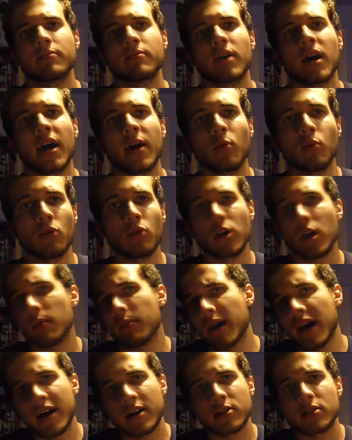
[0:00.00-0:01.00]
I will get
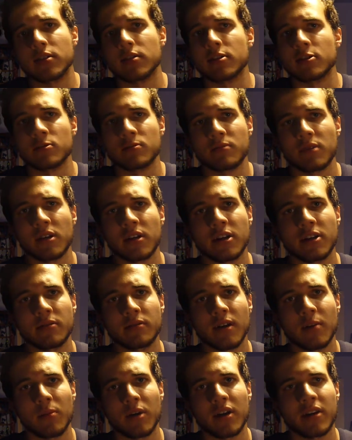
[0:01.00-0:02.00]
back to you. You know,
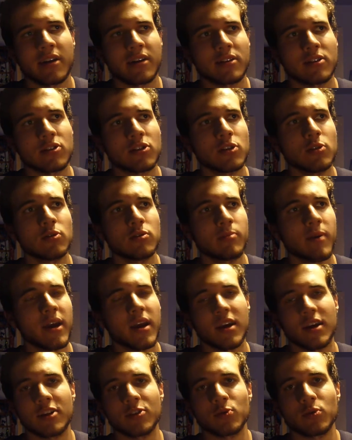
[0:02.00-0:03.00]
I'm not like this huge
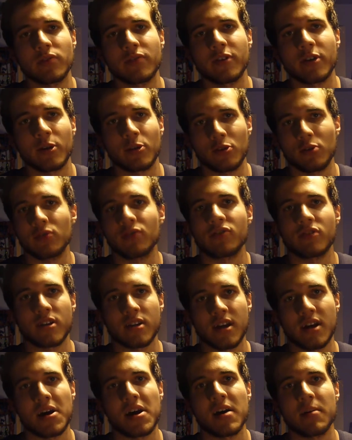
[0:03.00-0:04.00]
page with very little free
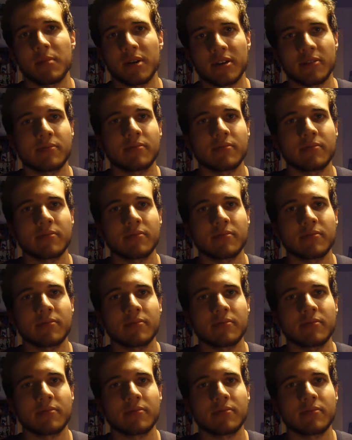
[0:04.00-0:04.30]
time.